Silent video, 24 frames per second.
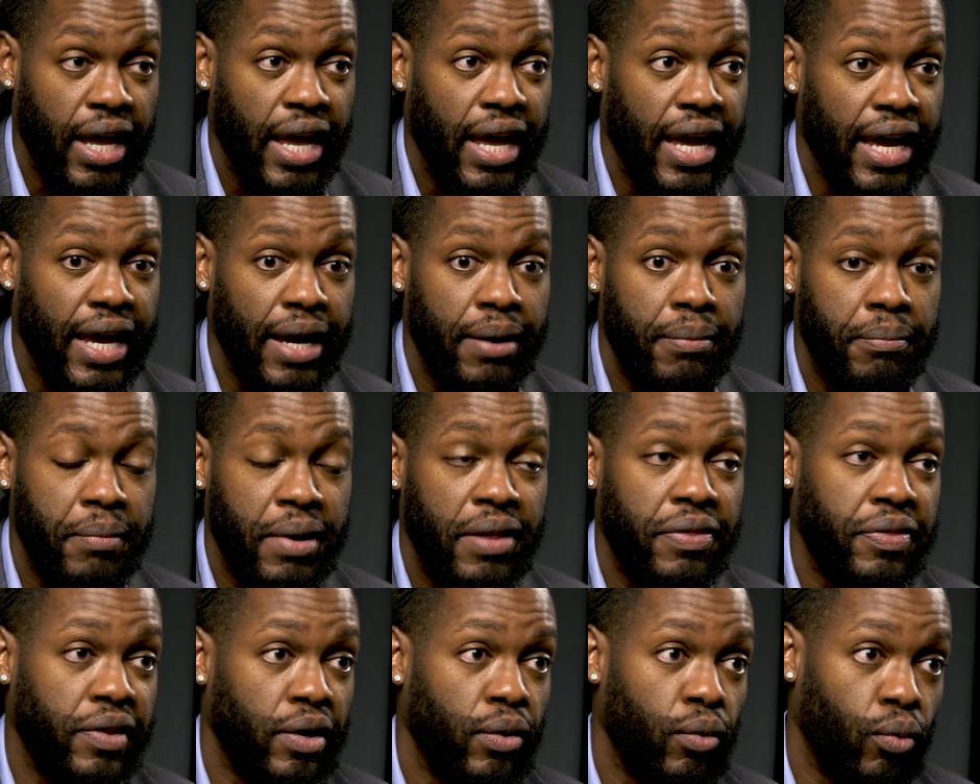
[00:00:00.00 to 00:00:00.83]
it
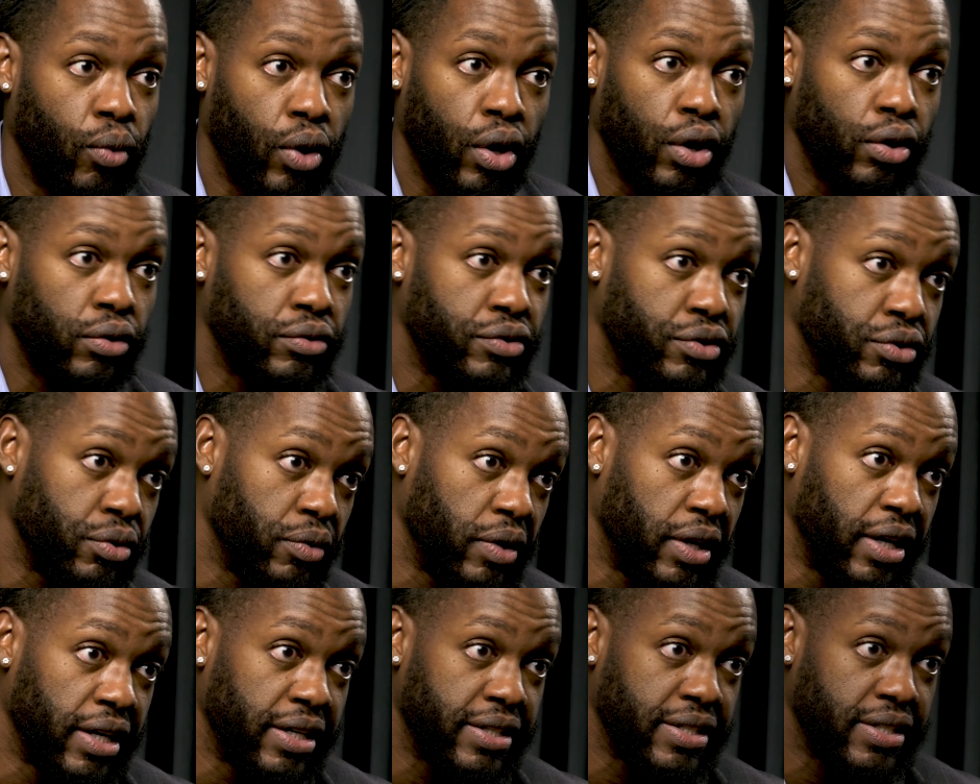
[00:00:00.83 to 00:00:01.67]
meant the world
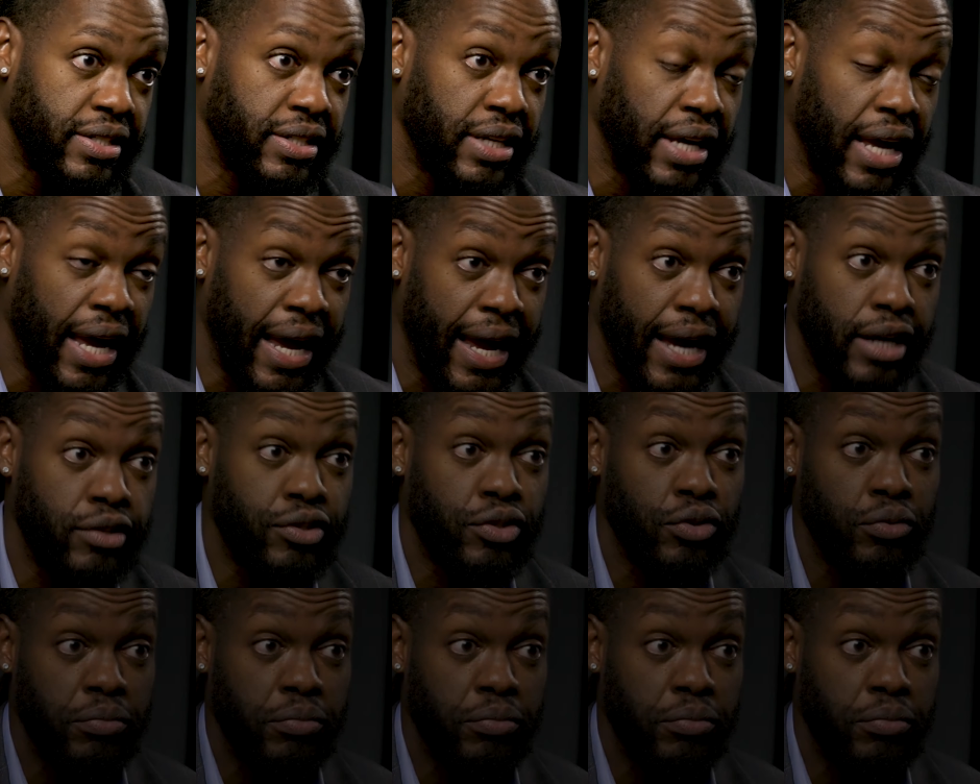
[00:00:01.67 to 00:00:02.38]
to us and to